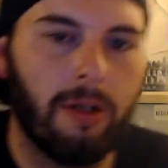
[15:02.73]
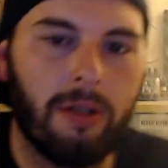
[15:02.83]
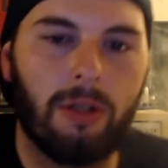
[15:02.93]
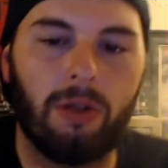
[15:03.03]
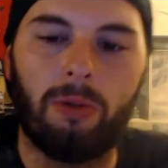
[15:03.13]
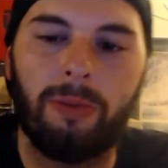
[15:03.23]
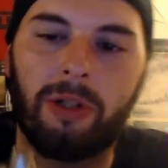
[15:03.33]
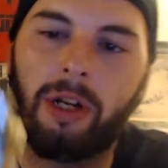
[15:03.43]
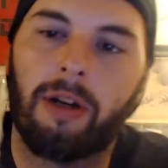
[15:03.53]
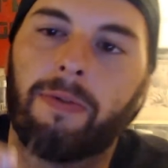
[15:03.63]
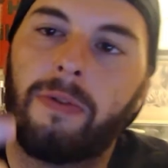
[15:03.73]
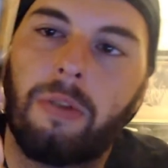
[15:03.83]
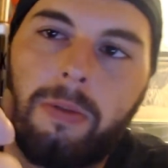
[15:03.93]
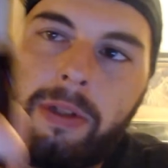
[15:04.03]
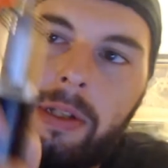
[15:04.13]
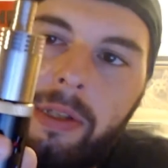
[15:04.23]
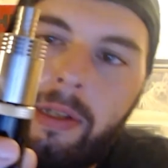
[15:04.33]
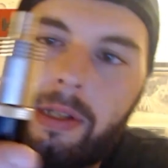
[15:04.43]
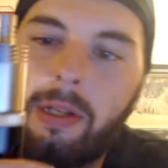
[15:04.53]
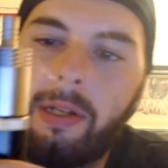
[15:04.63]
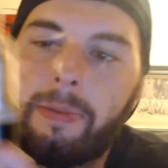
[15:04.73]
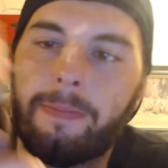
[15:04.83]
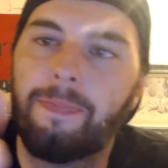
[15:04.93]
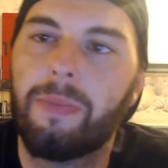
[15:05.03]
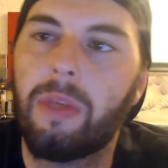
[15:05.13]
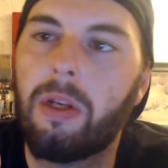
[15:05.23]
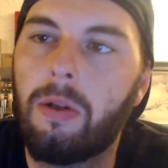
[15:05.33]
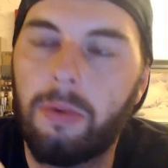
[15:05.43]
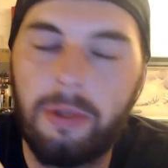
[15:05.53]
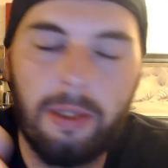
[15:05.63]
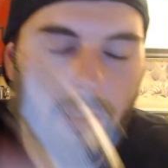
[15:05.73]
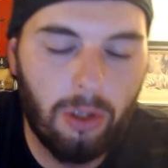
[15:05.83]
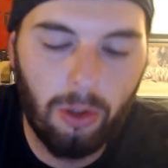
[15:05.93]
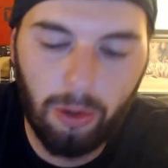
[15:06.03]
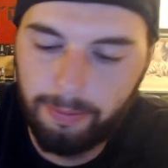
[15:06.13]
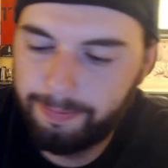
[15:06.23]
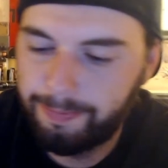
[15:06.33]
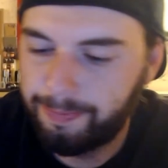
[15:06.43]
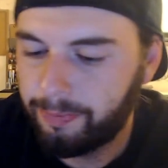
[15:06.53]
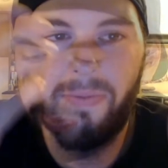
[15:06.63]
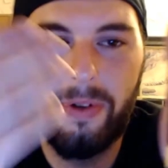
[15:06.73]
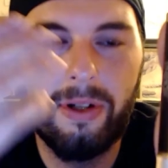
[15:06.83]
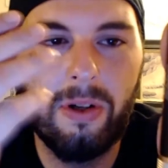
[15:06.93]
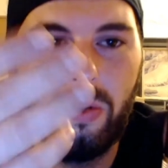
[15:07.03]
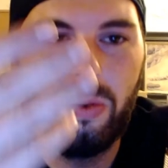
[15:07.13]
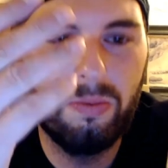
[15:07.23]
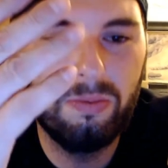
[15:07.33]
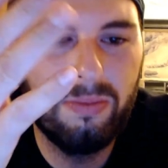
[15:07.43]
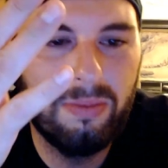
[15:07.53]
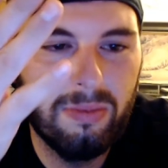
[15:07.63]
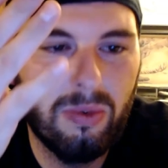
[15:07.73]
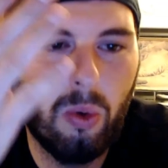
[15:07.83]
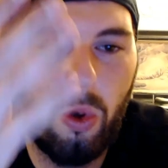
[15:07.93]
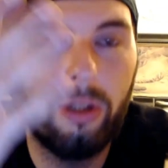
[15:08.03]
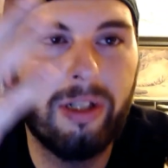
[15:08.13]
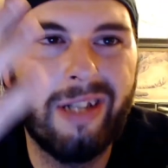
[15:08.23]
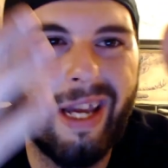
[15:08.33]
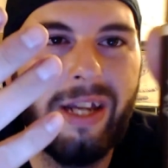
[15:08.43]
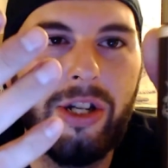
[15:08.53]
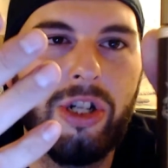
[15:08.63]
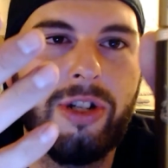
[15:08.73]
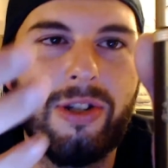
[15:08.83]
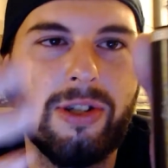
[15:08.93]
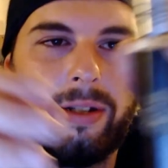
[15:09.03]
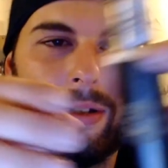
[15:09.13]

So much airflow with this tobe. Very qualitacious.